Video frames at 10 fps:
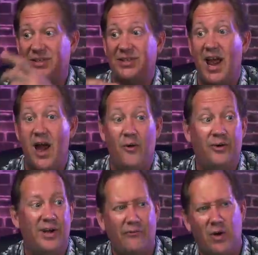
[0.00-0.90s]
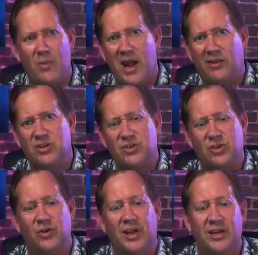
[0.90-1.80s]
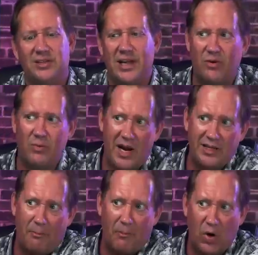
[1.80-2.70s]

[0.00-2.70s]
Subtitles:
is down. Never mind the shootings. Never mind the